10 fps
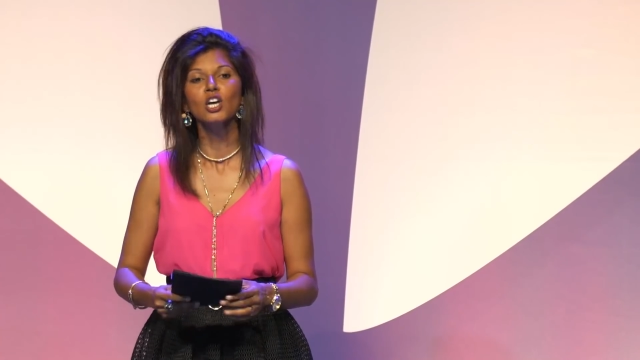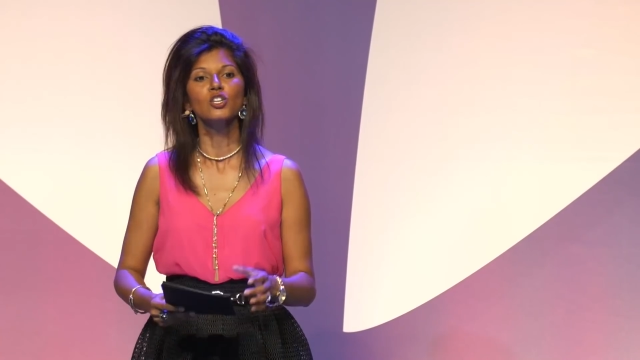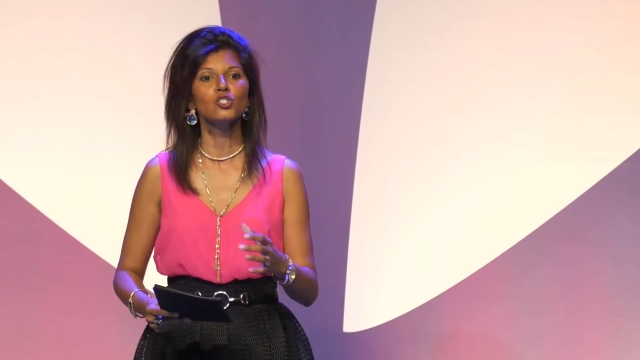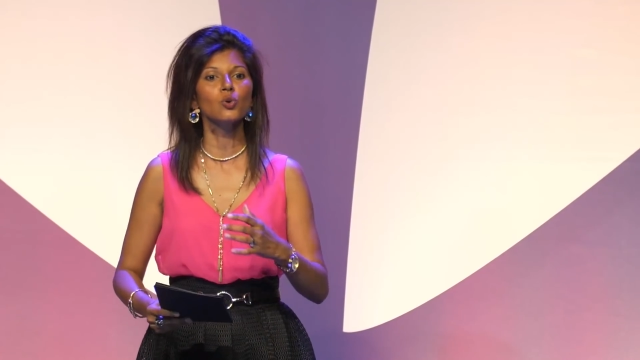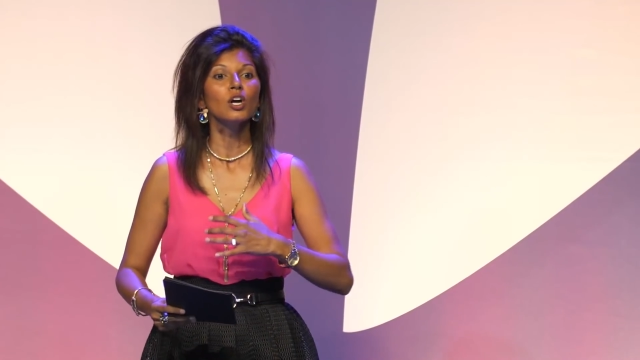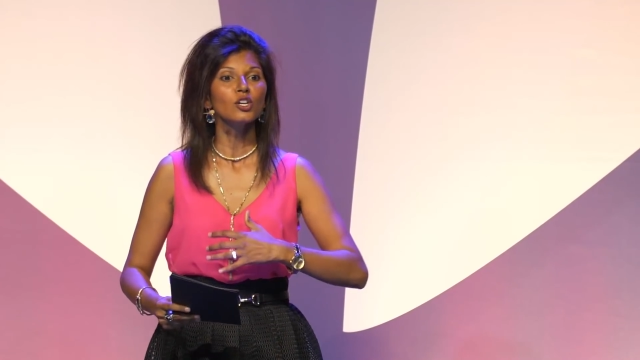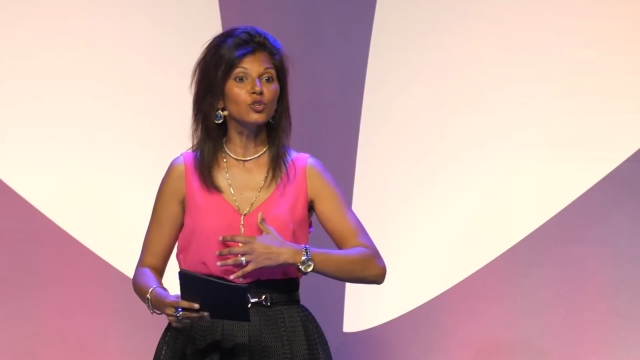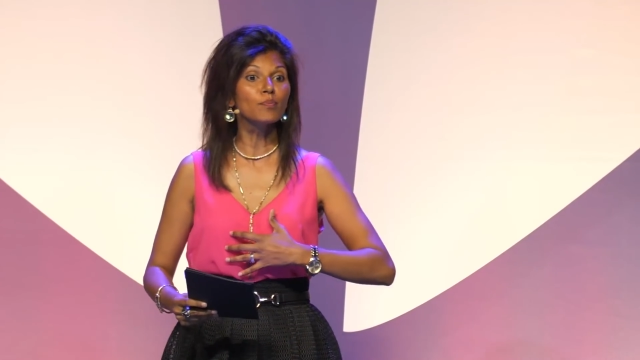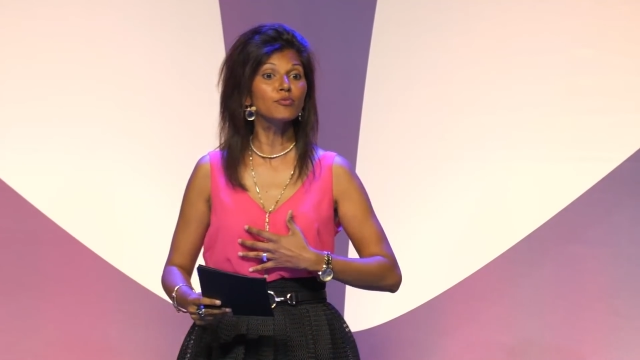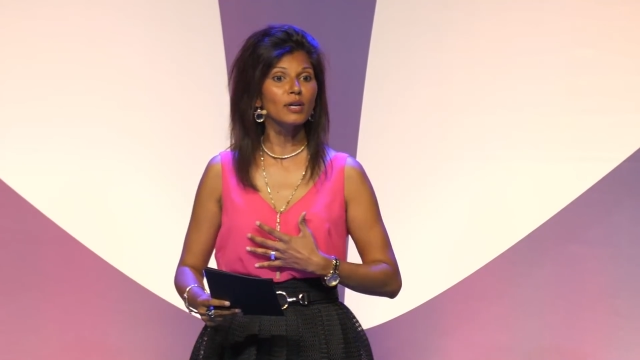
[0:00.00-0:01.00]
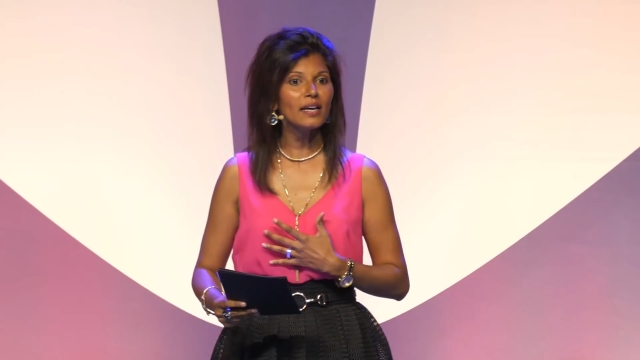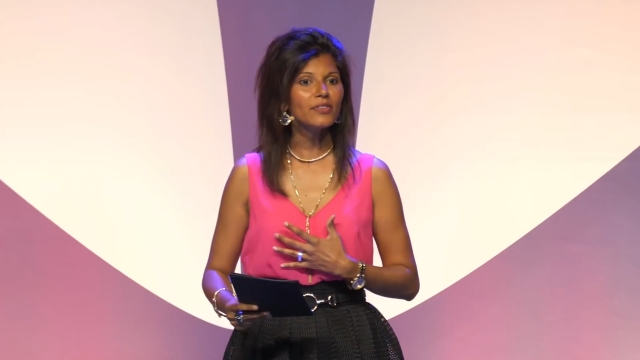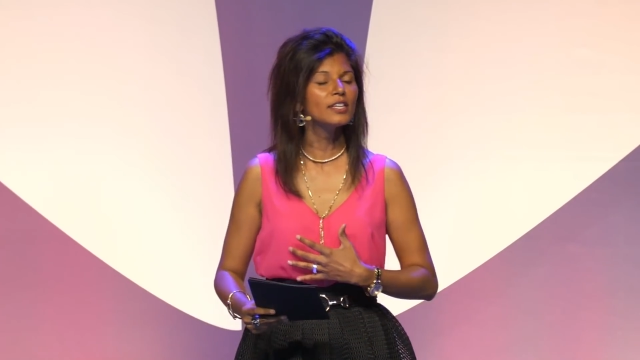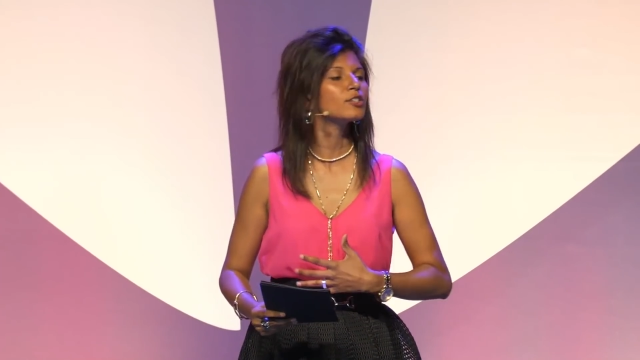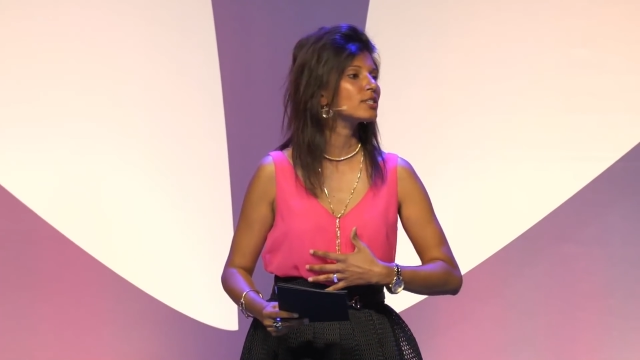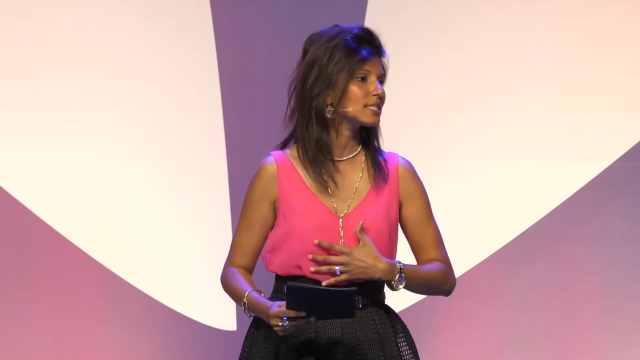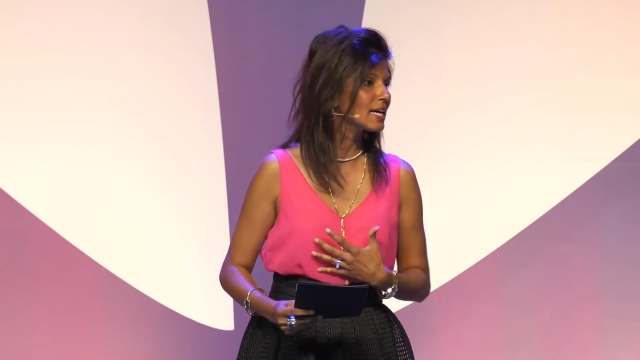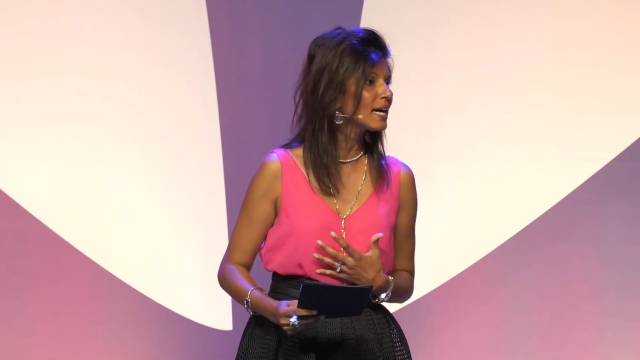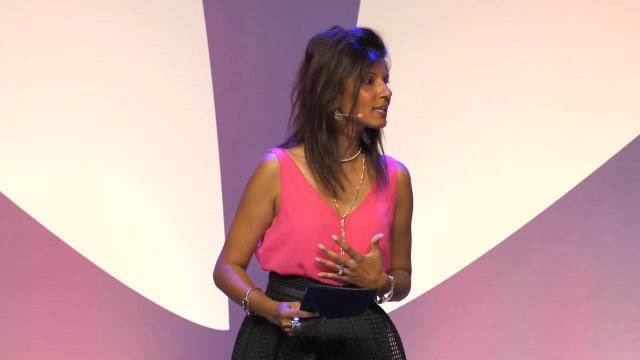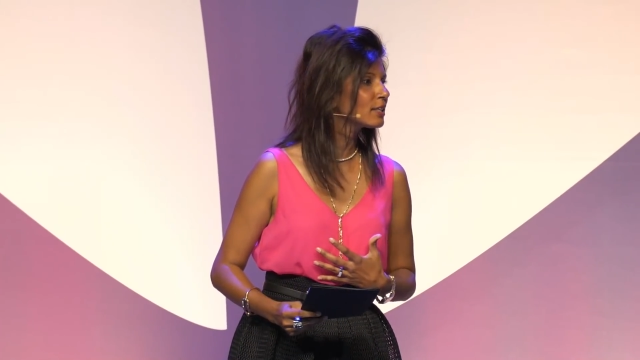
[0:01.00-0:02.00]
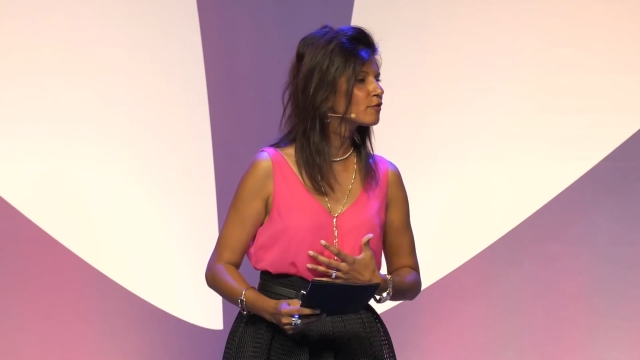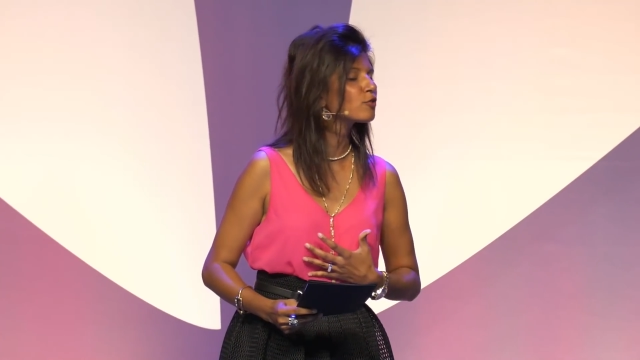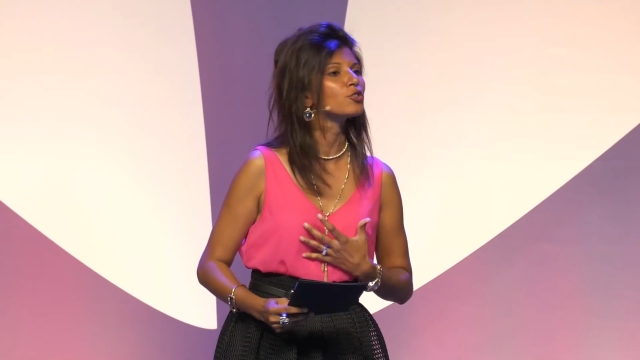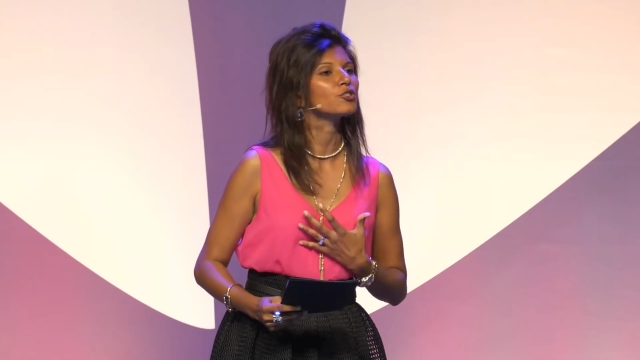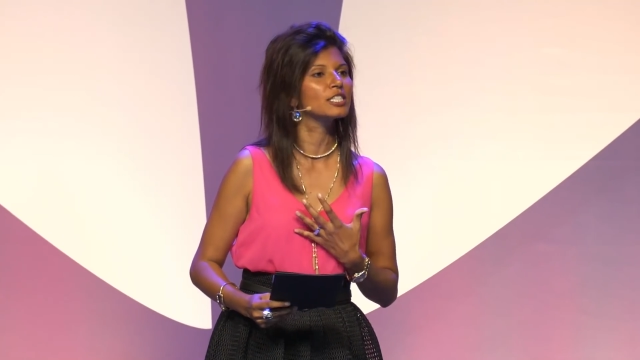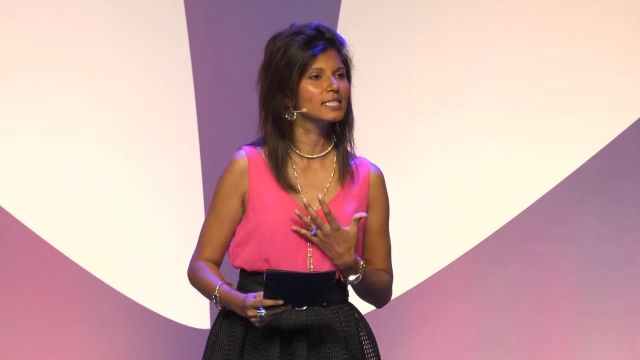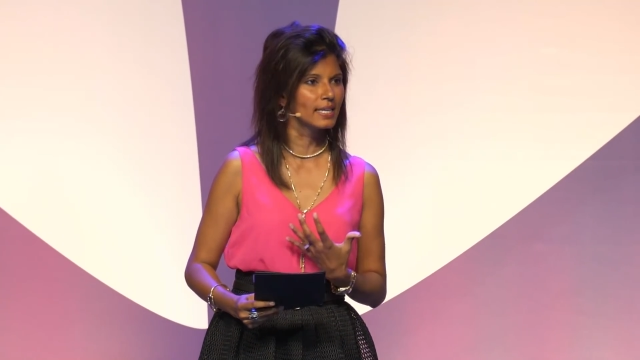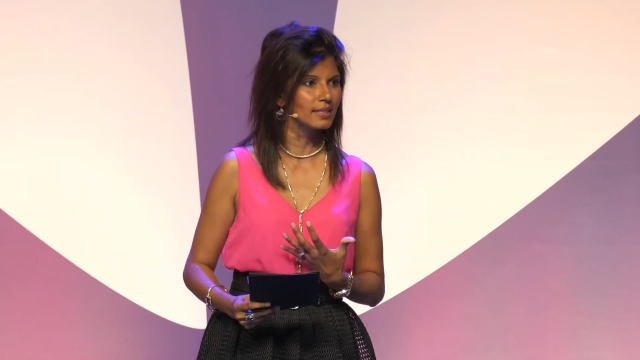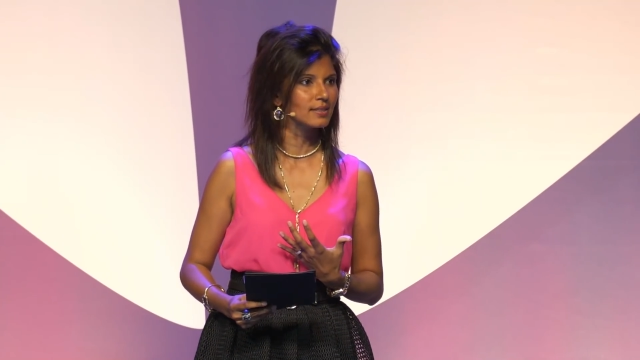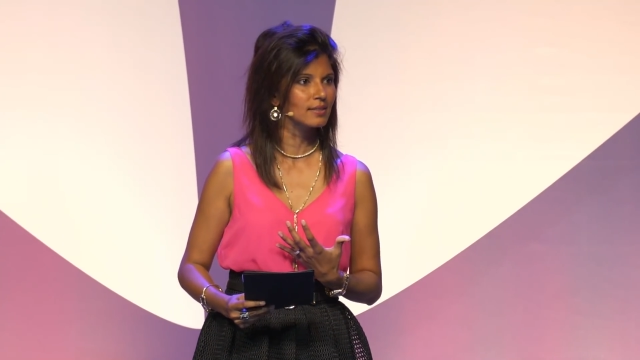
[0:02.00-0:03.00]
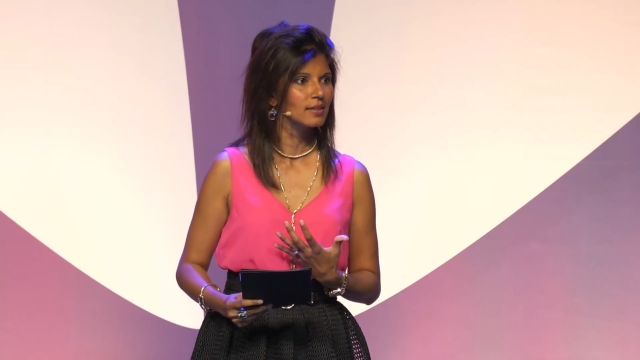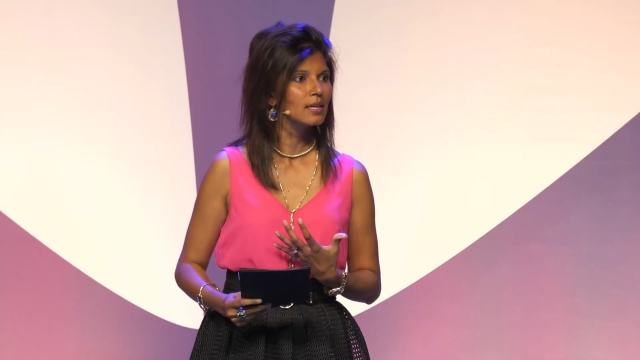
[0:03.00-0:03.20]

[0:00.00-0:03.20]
So, your breath is the dial in for your state.